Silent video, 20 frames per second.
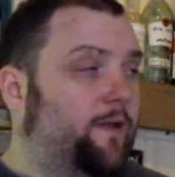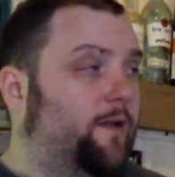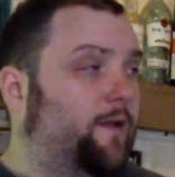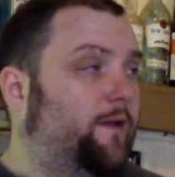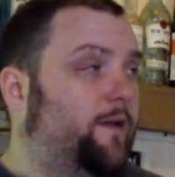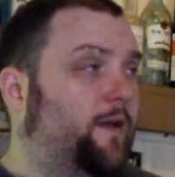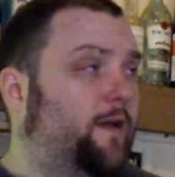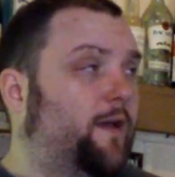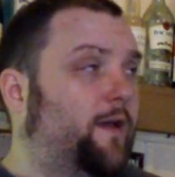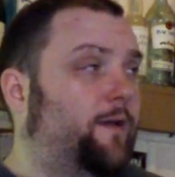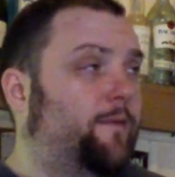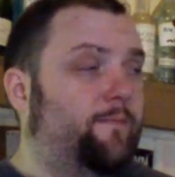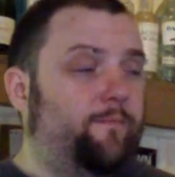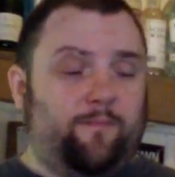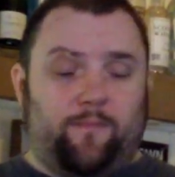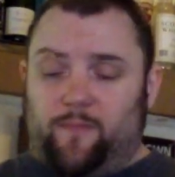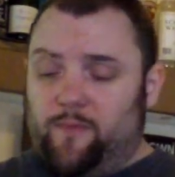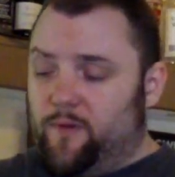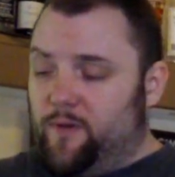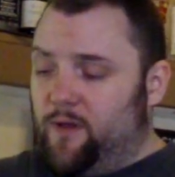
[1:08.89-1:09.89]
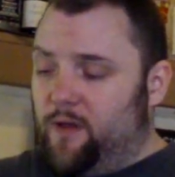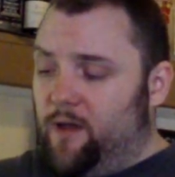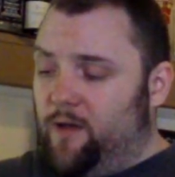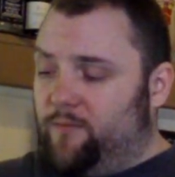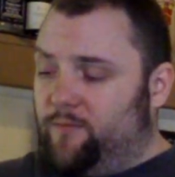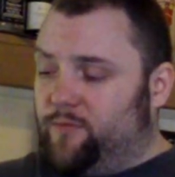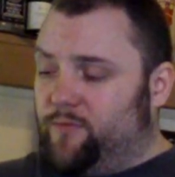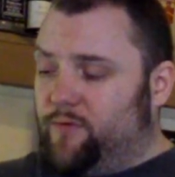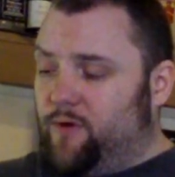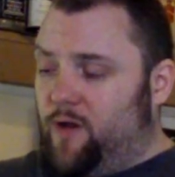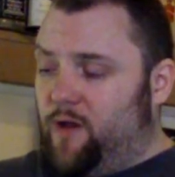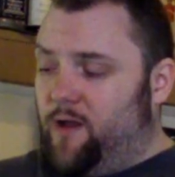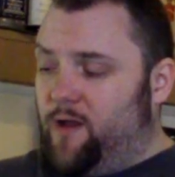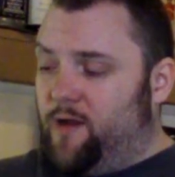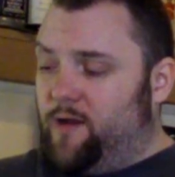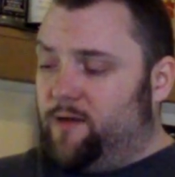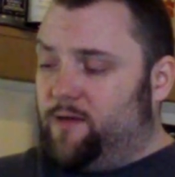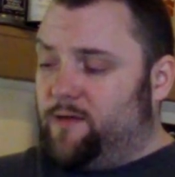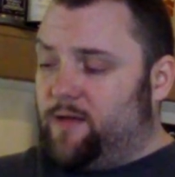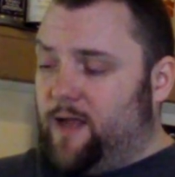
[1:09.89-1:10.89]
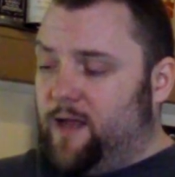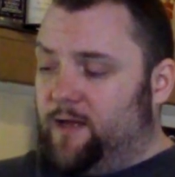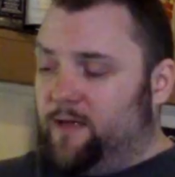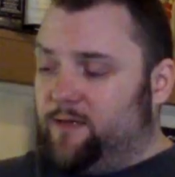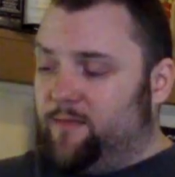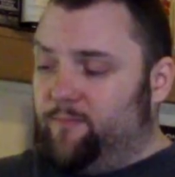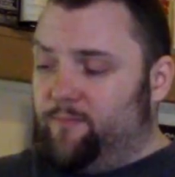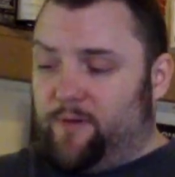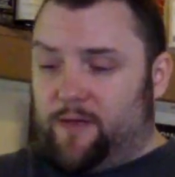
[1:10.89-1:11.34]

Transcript: I'll try and take some